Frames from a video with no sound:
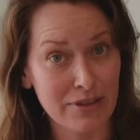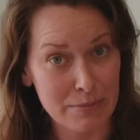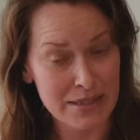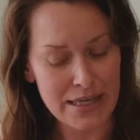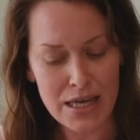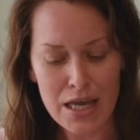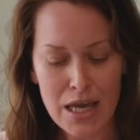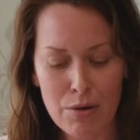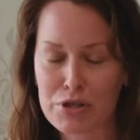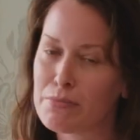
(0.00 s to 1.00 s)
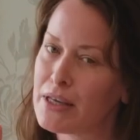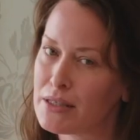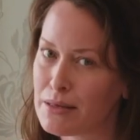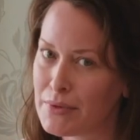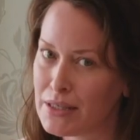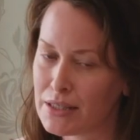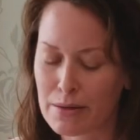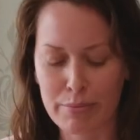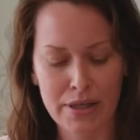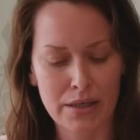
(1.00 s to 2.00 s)
flimsy, which makes them easy
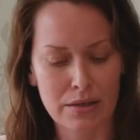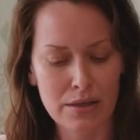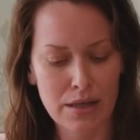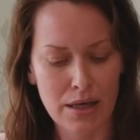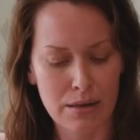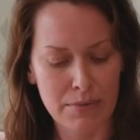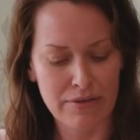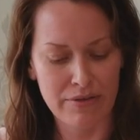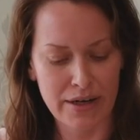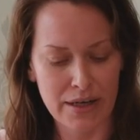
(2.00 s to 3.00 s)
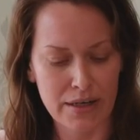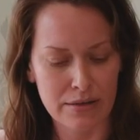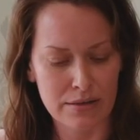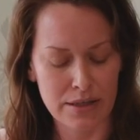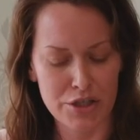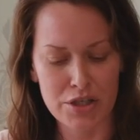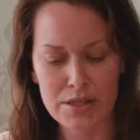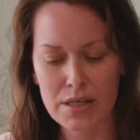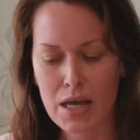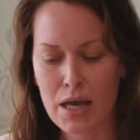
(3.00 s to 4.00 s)
to peel and very
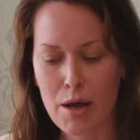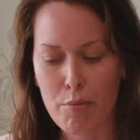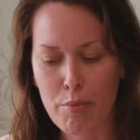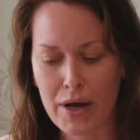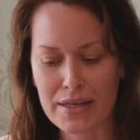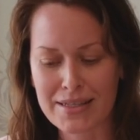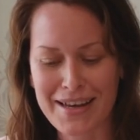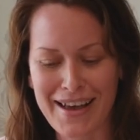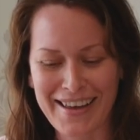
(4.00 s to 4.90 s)
delicious. But